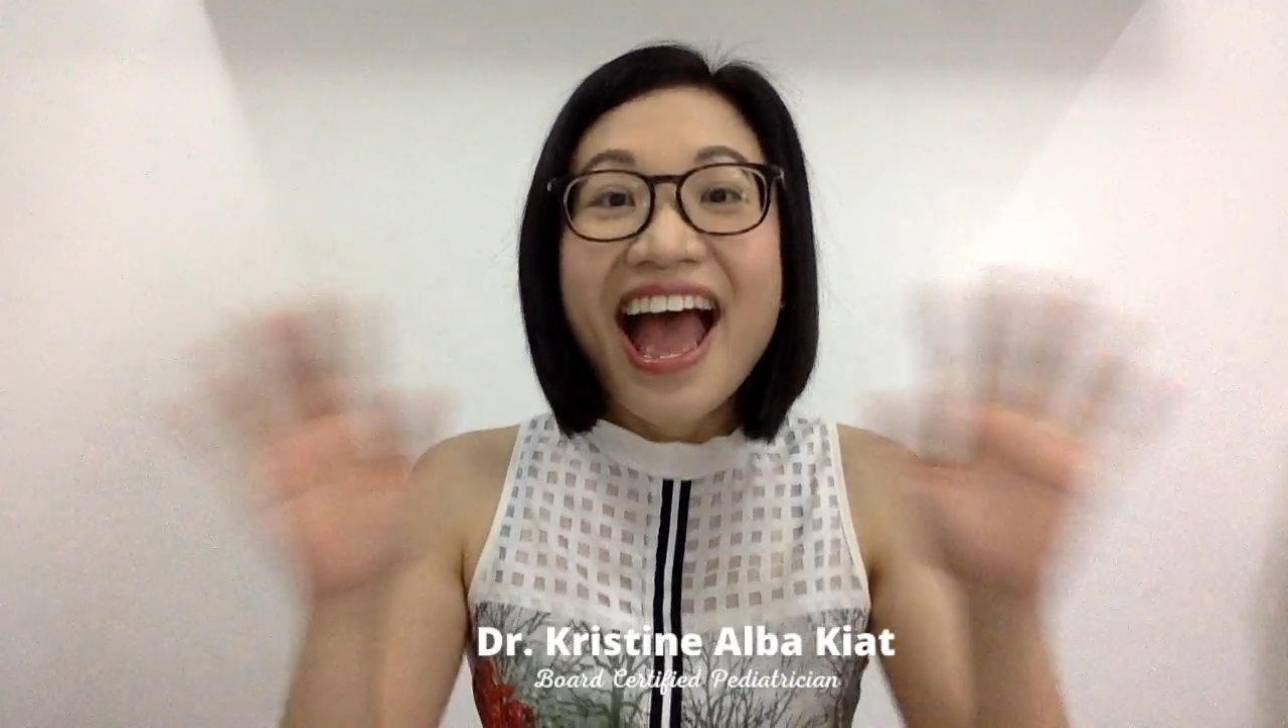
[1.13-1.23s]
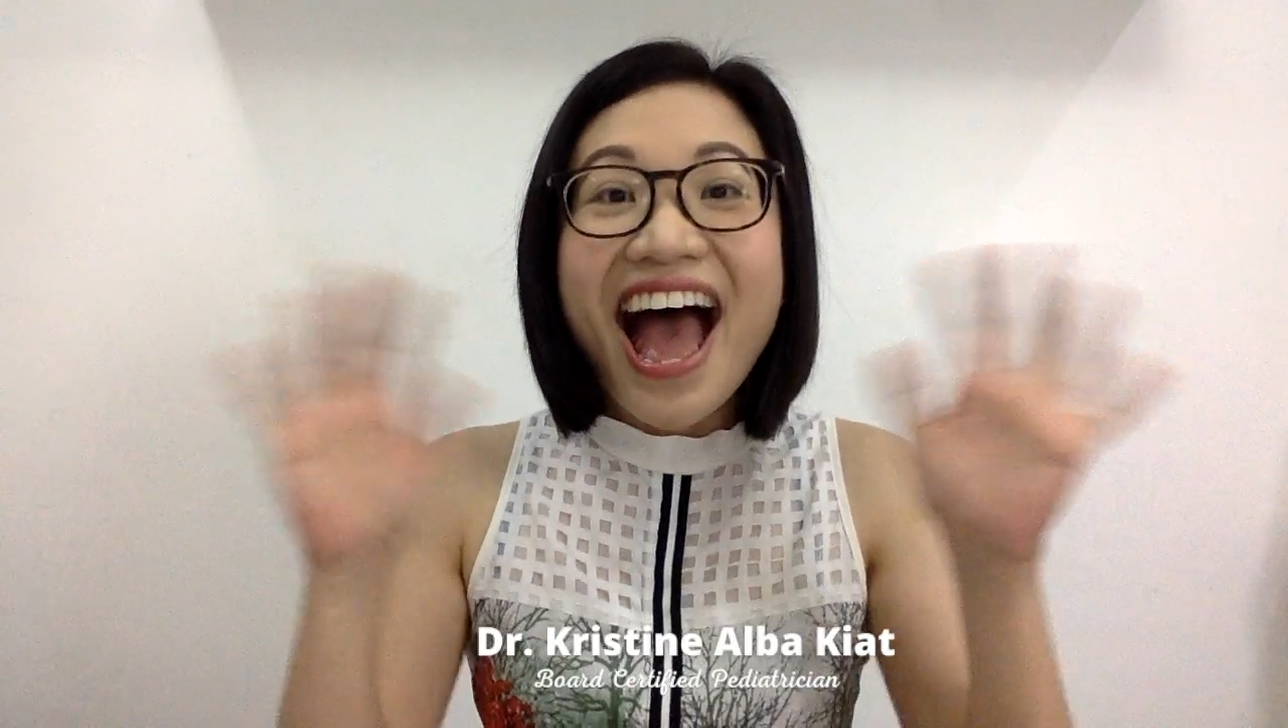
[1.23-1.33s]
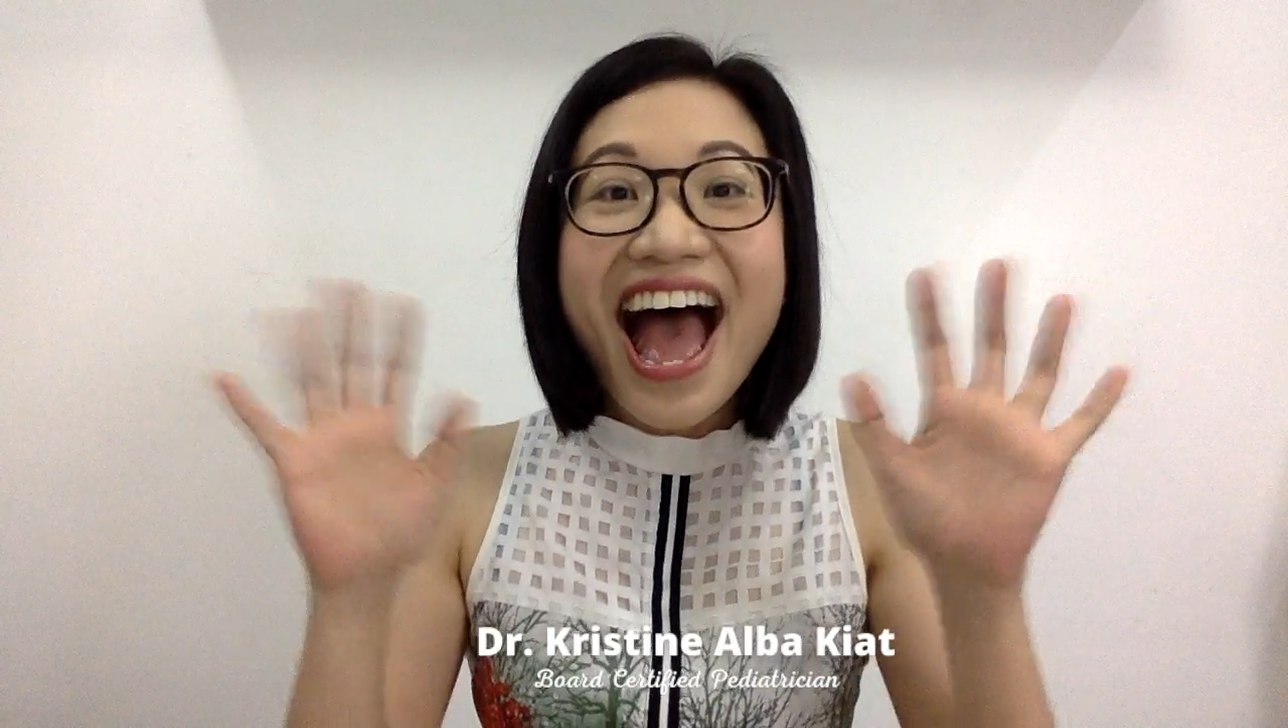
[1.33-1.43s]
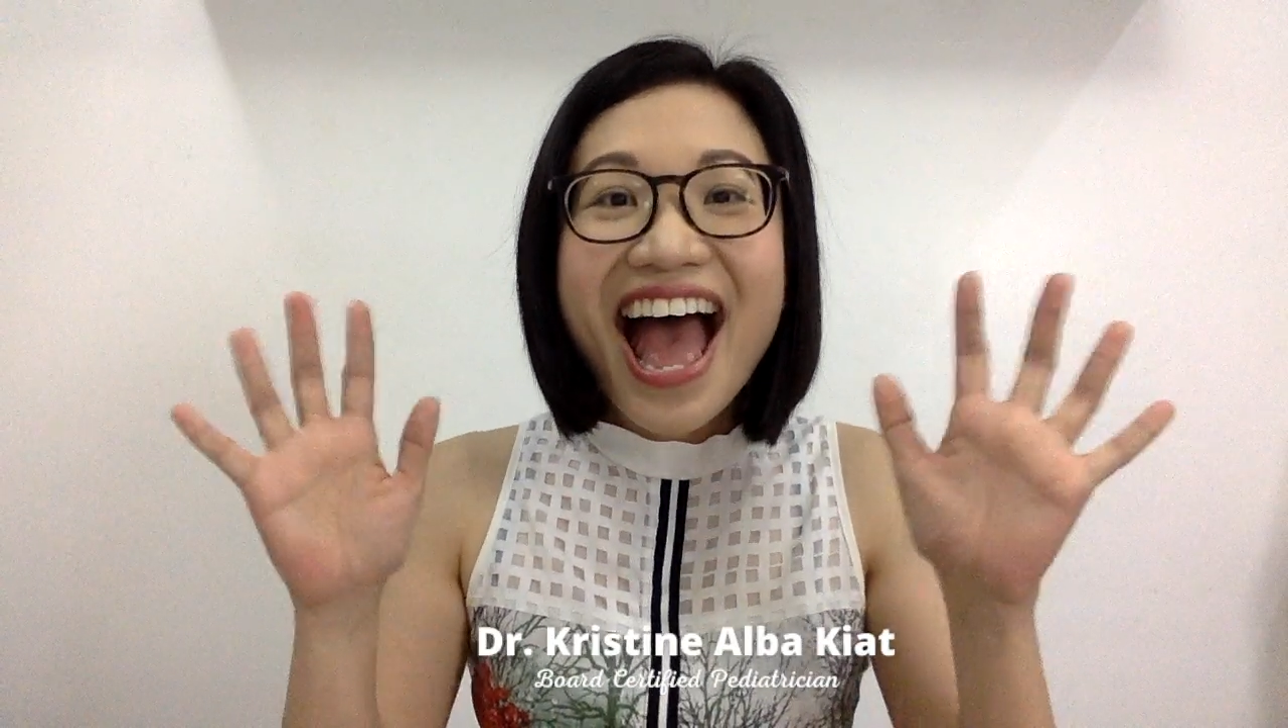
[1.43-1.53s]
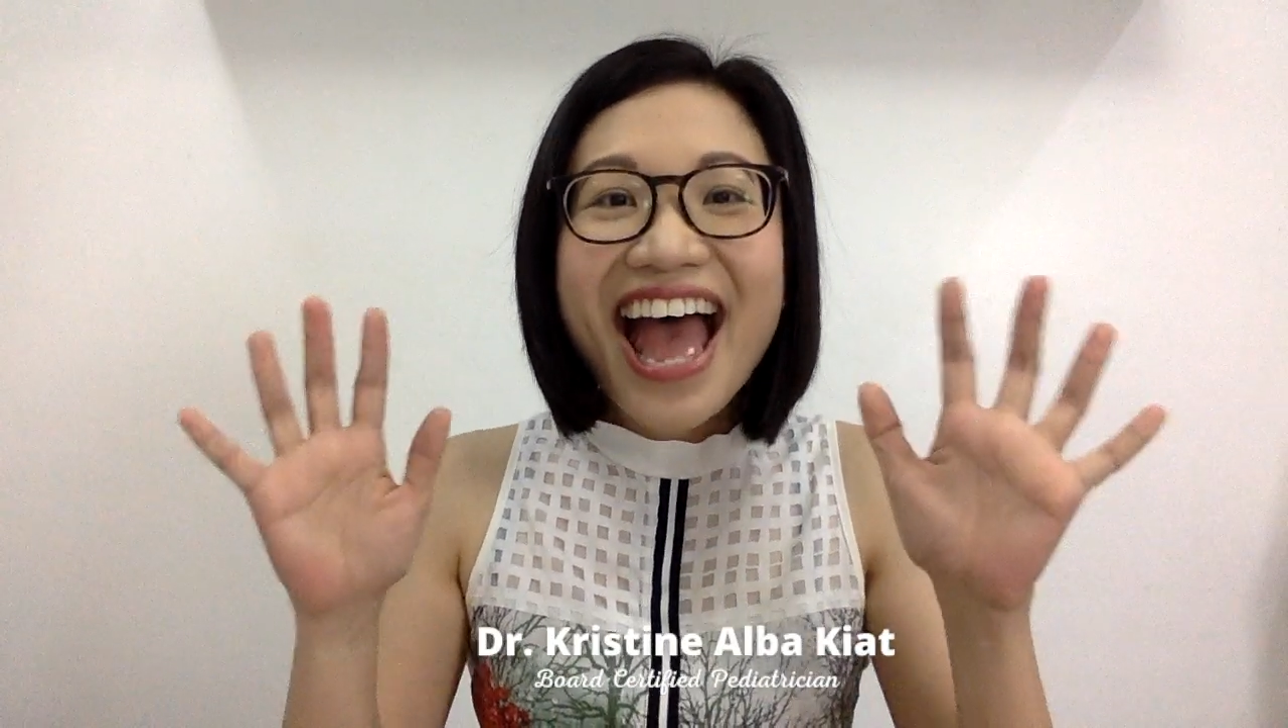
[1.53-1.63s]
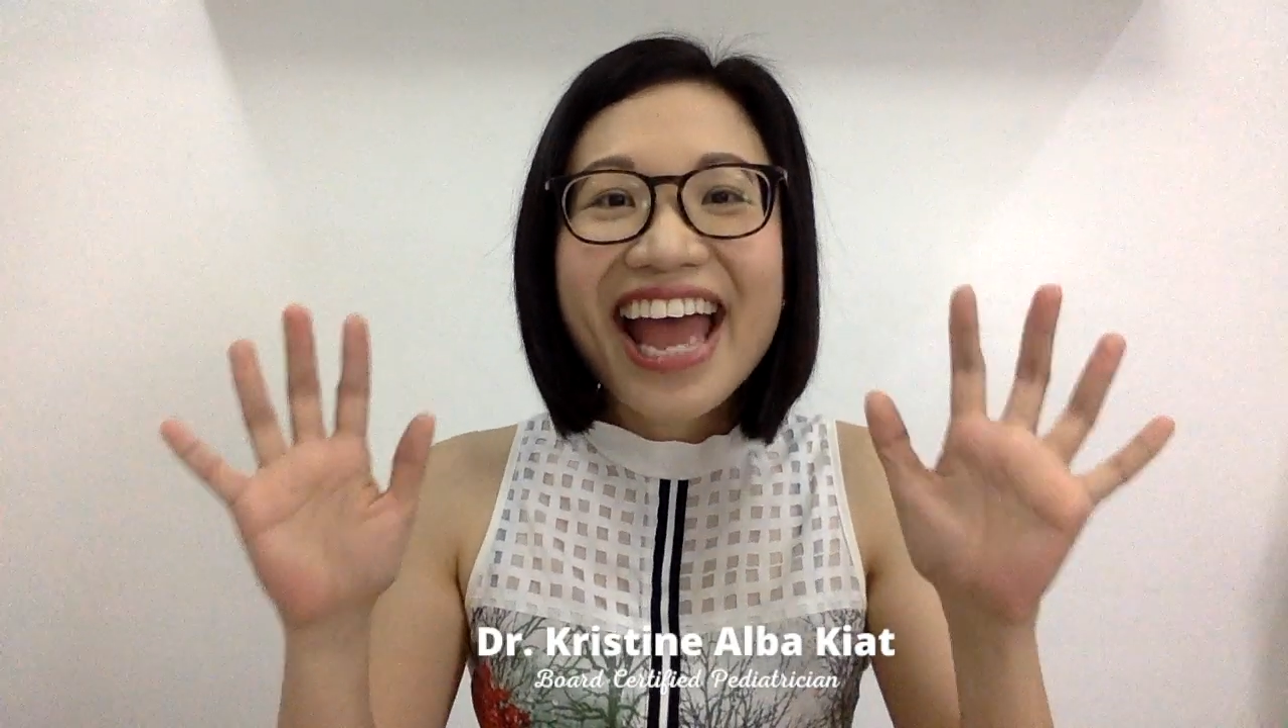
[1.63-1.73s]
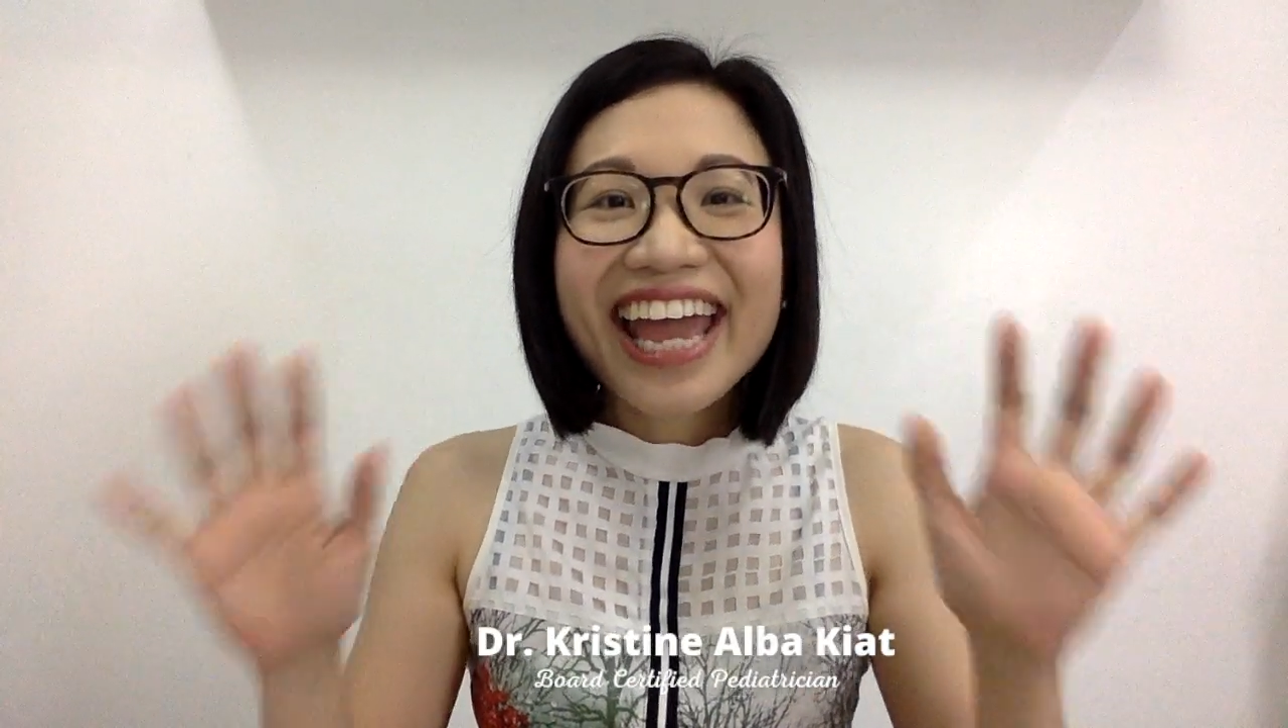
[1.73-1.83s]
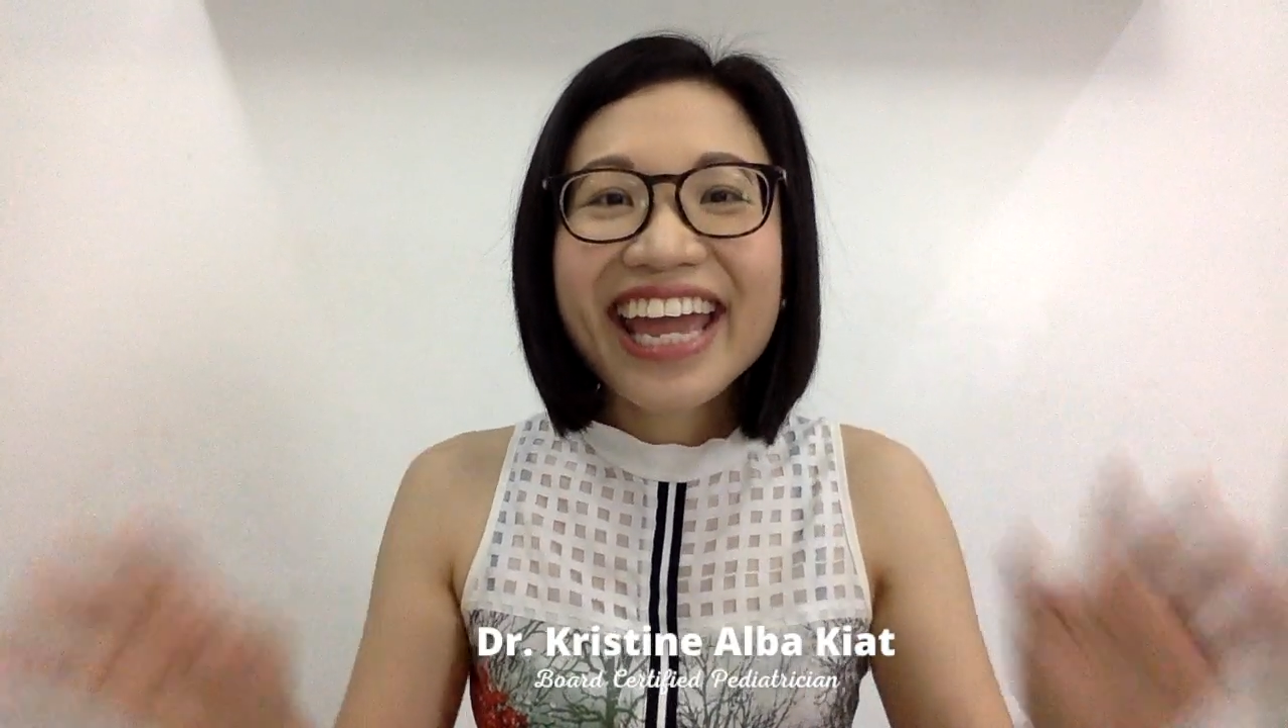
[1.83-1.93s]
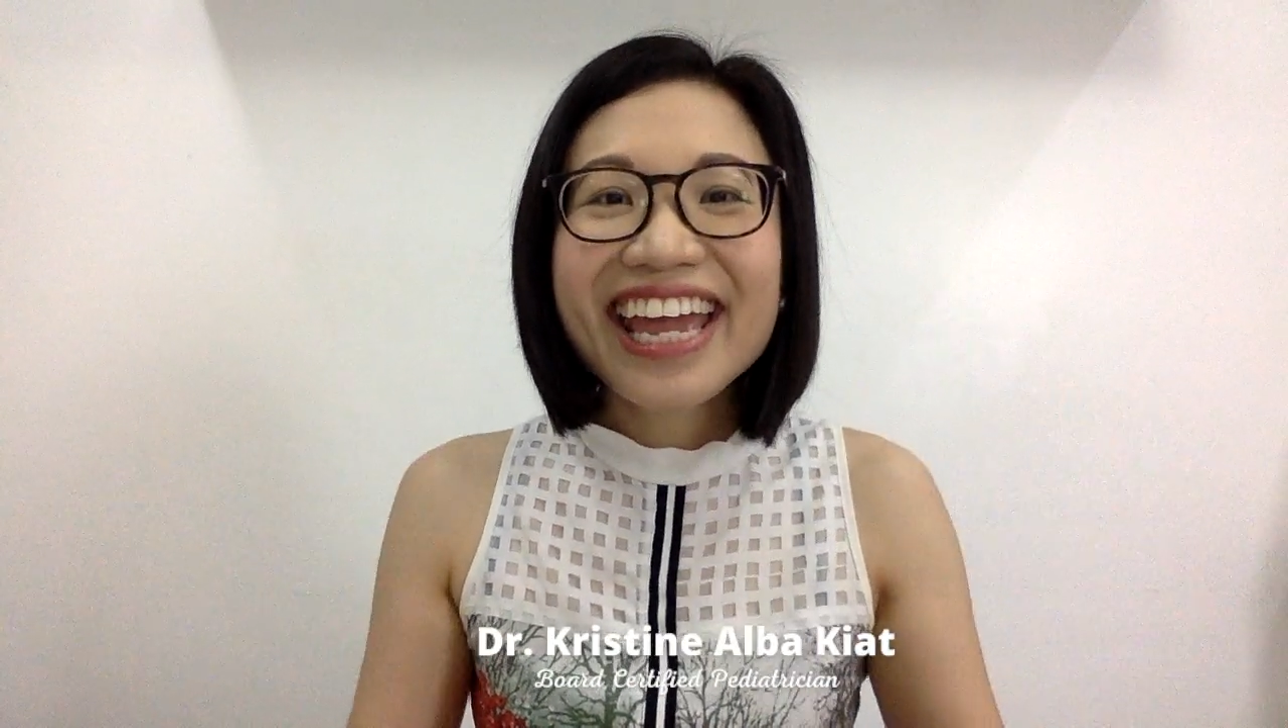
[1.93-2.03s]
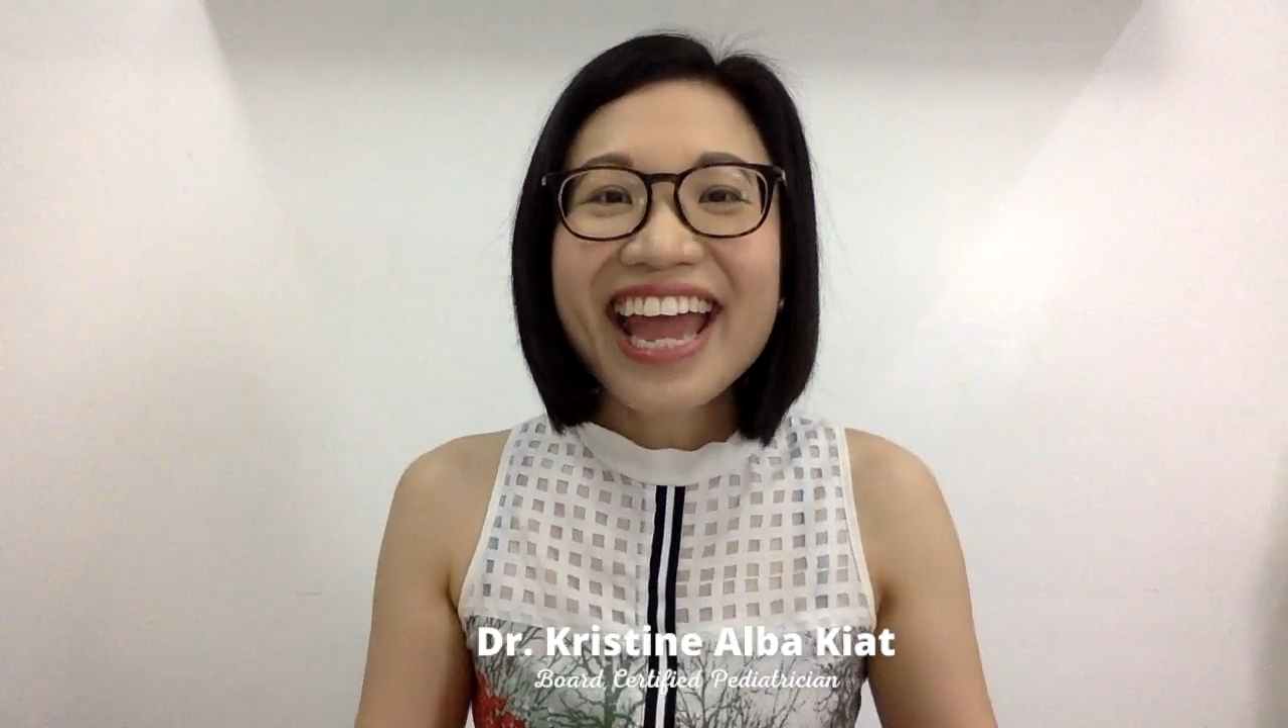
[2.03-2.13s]

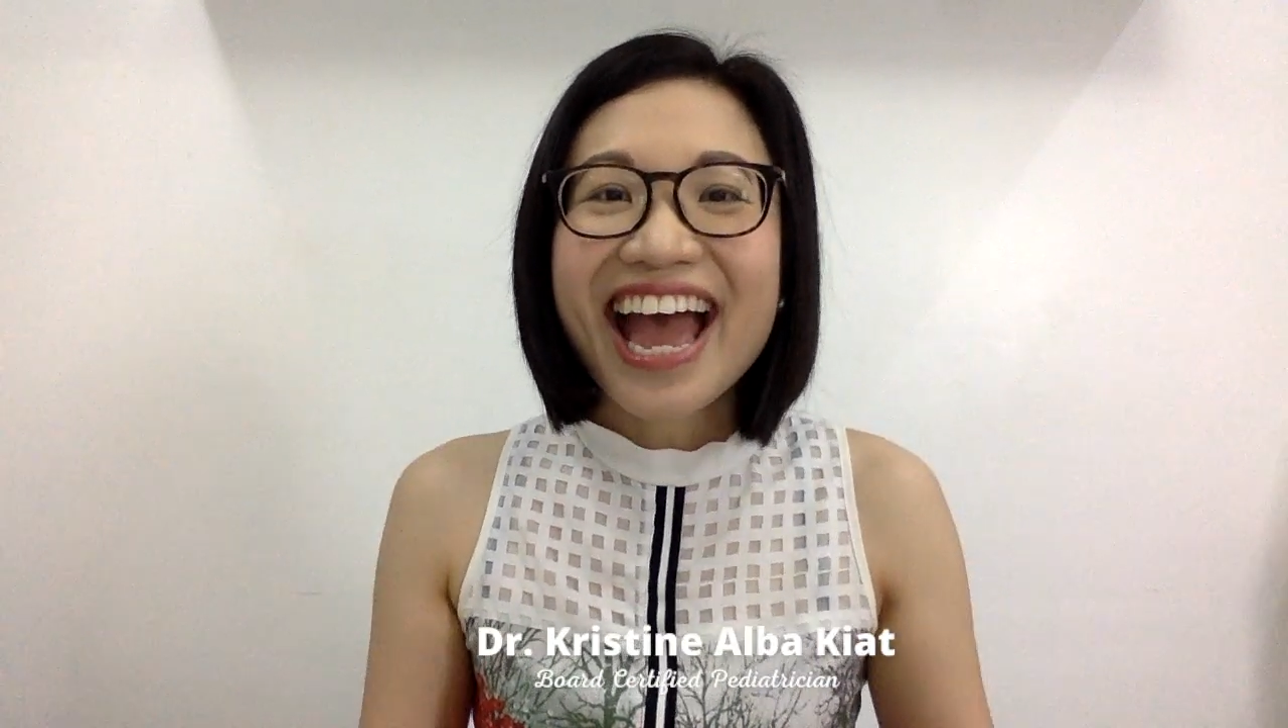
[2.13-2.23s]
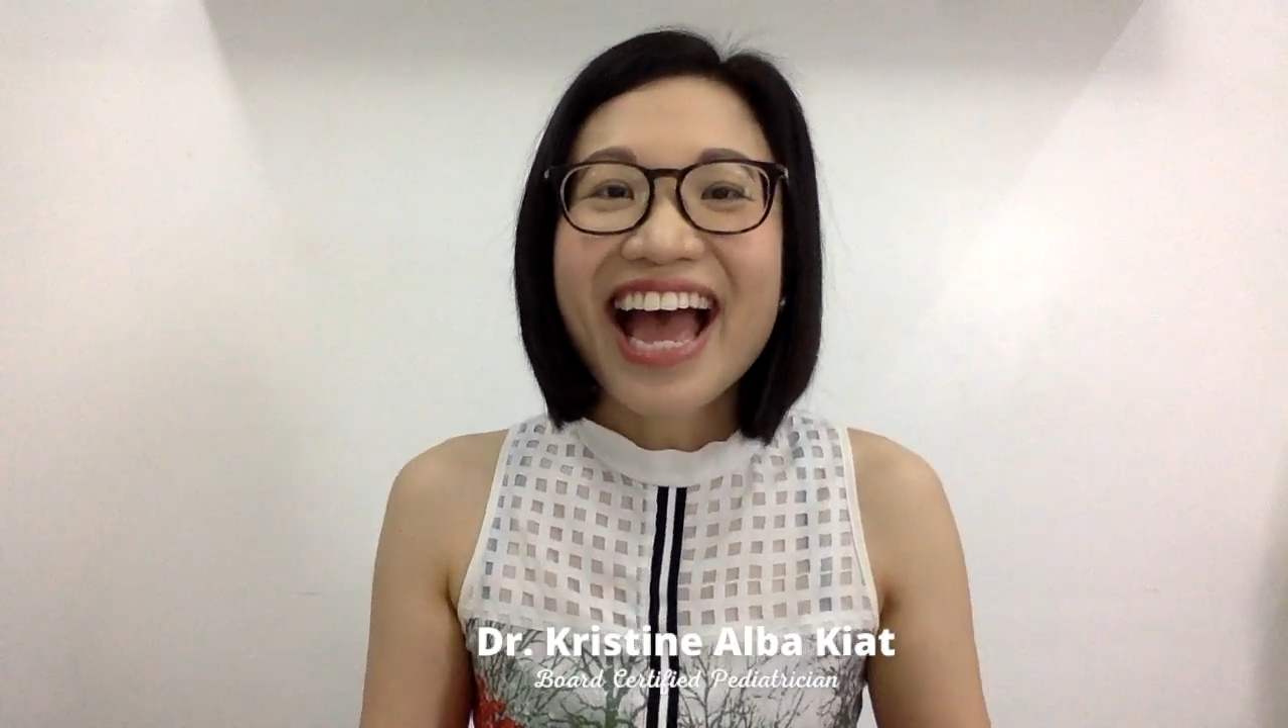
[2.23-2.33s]
Hi!